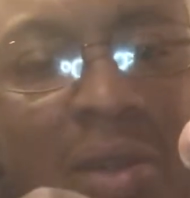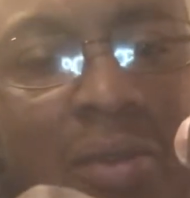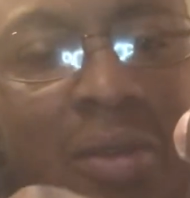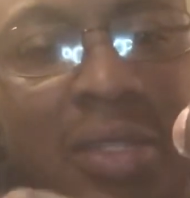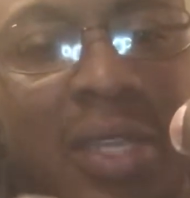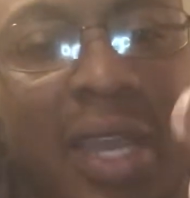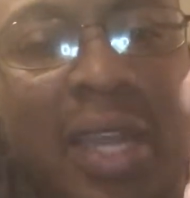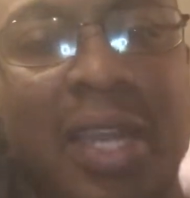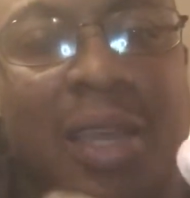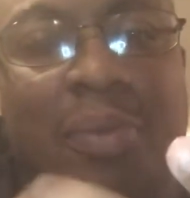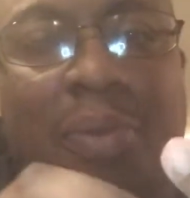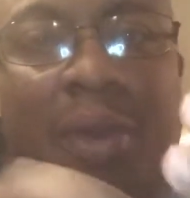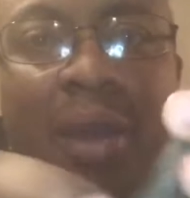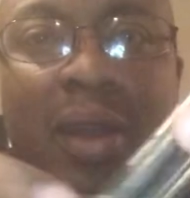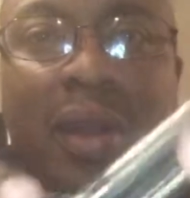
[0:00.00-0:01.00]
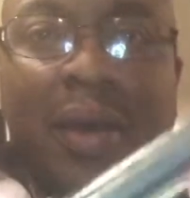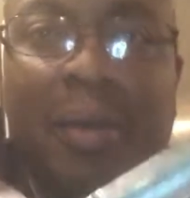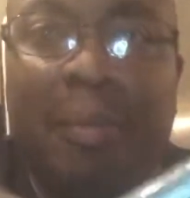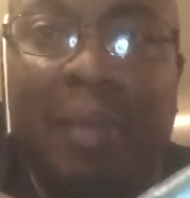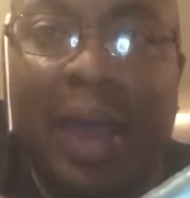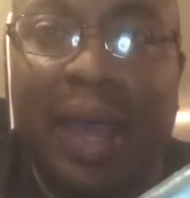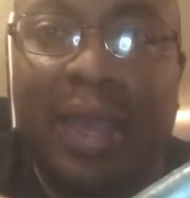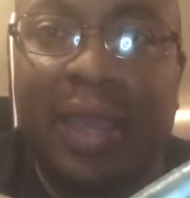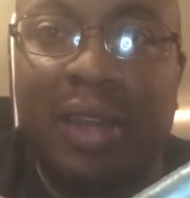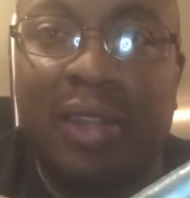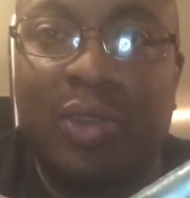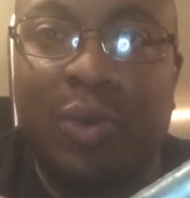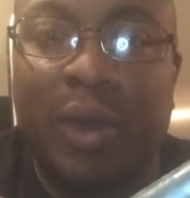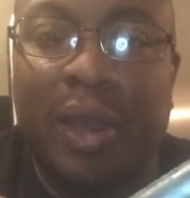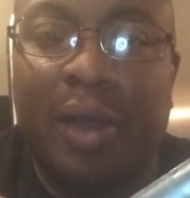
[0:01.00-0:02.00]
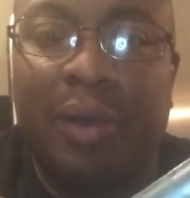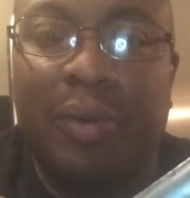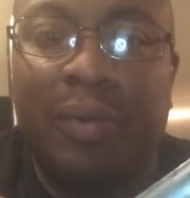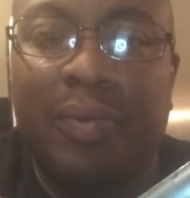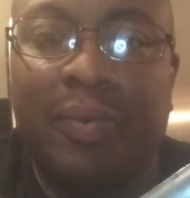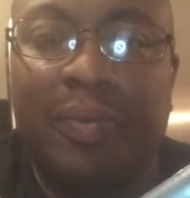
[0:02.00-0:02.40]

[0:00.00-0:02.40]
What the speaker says: retaining pin, back in as well.